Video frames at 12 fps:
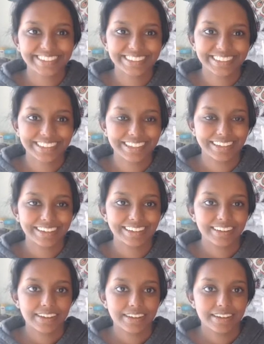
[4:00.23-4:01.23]

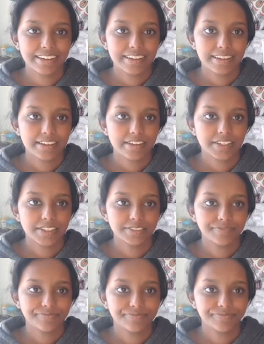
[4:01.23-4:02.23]

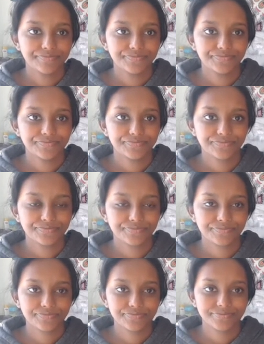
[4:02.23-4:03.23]

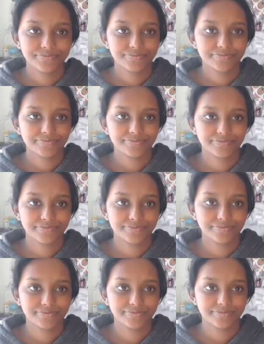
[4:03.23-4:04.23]

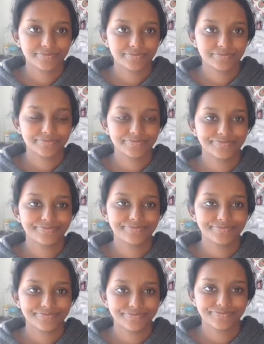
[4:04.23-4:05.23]

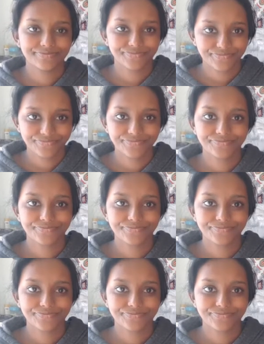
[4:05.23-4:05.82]
(not speaking)